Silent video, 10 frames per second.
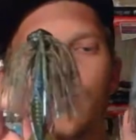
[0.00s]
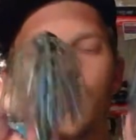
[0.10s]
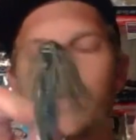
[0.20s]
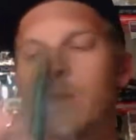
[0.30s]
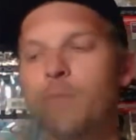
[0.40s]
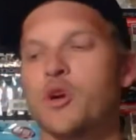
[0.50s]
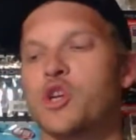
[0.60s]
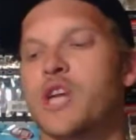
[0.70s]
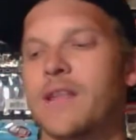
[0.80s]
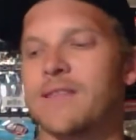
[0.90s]
Really
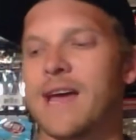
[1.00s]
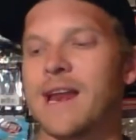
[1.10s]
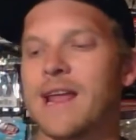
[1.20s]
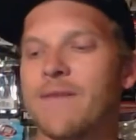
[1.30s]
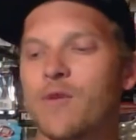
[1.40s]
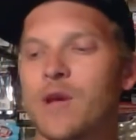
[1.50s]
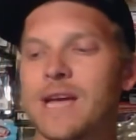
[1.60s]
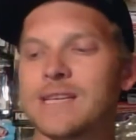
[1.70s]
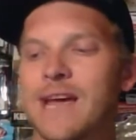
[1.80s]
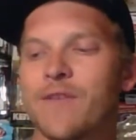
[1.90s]
appreciate that.
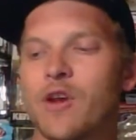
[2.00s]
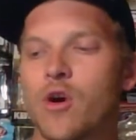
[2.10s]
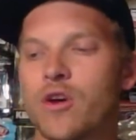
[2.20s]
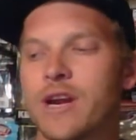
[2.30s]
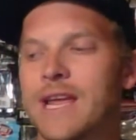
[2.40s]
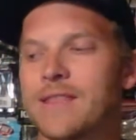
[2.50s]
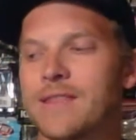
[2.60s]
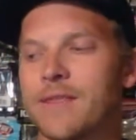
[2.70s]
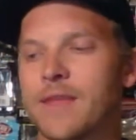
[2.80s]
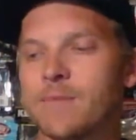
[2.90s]
If you guys haven't already
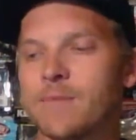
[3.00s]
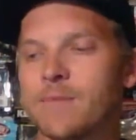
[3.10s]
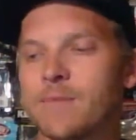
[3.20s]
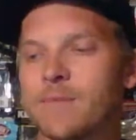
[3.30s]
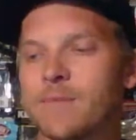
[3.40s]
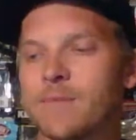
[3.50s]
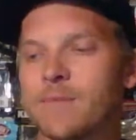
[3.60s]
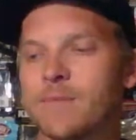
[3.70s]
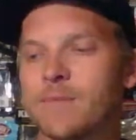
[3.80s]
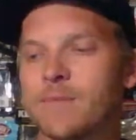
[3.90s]
hit the thumbs up,
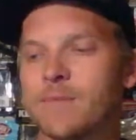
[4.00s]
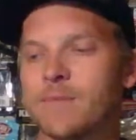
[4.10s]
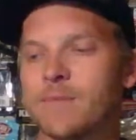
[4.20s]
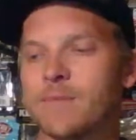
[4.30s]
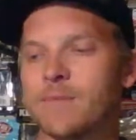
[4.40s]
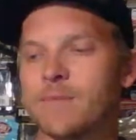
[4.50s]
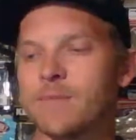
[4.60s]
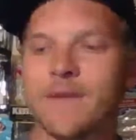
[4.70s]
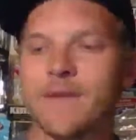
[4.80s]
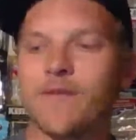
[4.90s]
do me
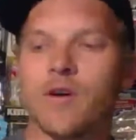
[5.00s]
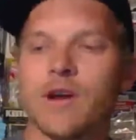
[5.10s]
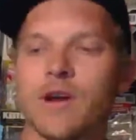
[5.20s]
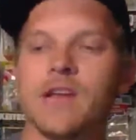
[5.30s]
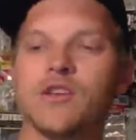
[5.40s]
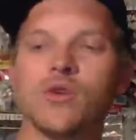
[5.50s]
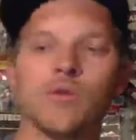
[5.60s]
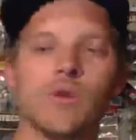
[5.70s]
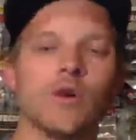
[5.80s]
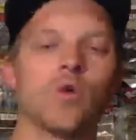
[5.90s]
that favor and
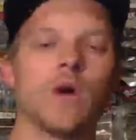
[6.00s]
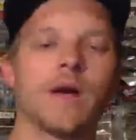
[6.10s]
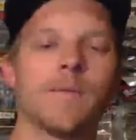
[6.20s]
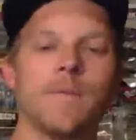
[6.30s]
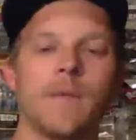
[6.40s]
do it real quick.